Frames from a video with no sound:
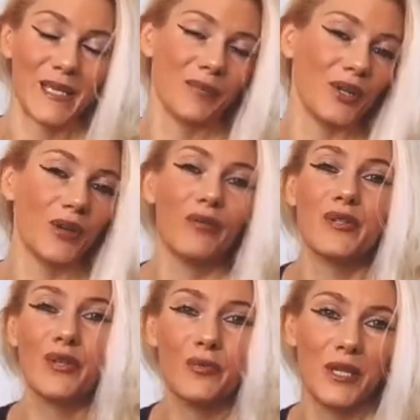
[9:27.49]
So I'm going to cover
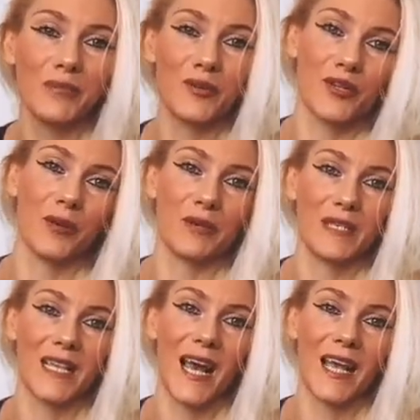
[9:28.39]
so many more
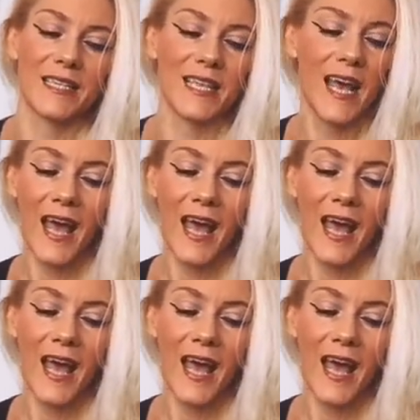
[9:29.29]
topics, guys.